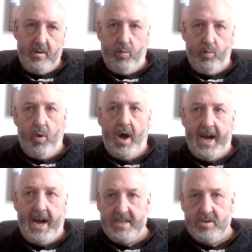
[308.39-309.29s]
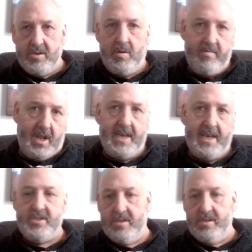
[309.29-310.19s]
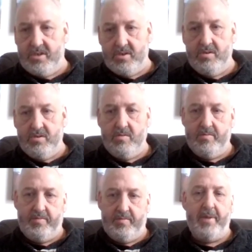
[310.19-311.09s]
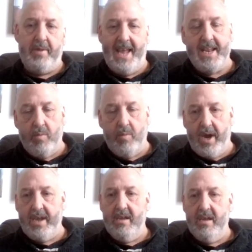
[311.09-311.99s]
what I do in relation to prepping anyway.